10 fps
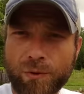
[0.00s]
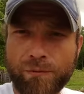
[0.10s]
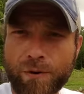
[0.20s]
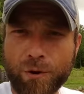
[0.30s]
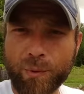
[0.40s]
the
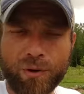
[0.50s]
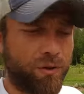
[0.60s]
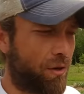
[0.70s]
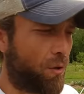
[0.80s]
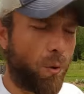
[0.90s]
farmer
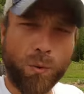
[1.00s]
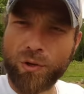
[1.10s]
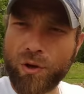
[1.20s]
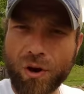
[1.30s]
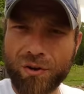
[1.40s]
or the
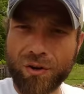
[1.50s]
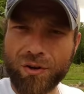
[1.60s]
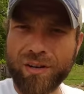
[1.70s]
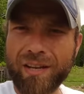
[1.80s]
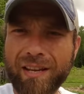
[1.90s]
gardener
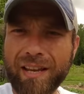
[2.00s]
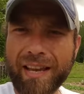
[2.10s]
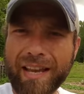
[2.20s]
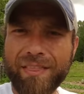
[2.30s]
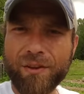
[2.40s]

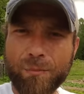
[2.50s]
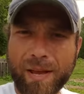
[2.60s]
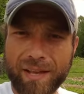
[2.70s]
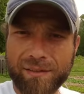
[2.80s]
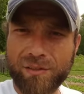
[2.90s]
in their
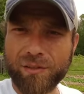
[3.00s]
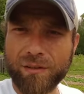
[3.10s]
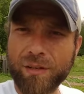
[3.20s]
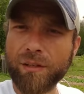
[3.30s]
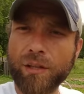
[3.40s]
beds,
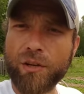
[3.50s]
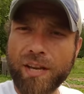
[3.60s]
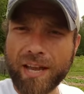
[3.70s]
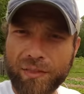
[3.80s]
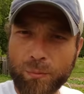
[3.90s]

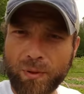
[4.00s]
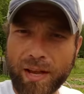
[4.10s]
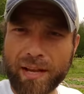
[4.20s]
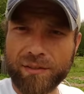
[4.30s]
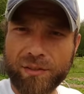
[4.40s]
looking at their
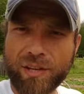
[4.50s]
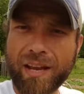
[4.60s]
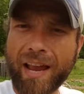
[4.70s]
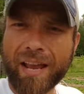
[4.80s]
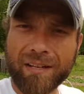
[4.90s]
plants,
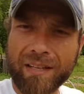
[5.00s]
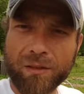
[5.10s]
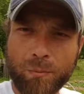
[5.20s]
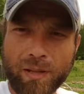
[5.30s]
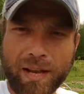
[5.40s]
handling
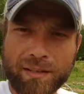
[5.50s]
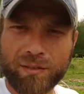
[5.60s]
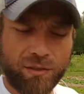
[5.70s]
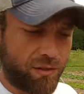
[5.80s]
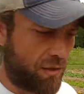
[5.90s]
their plants,